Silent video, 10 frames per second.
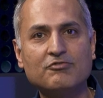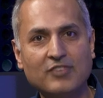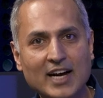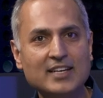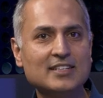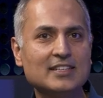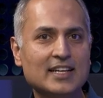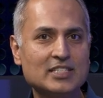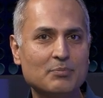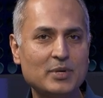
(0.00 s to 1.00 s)
final
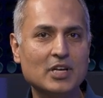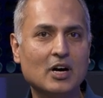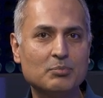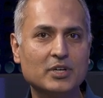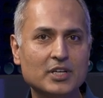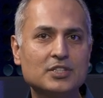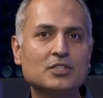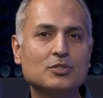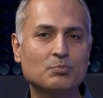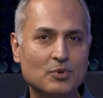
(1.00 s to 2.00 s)
S A P
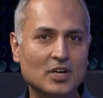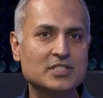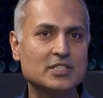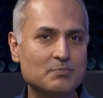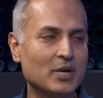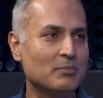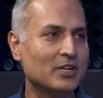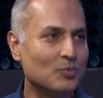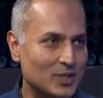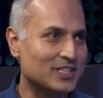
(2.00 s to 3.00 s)
operation to process
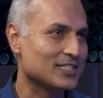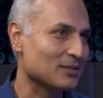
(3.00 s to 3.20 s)
payment with the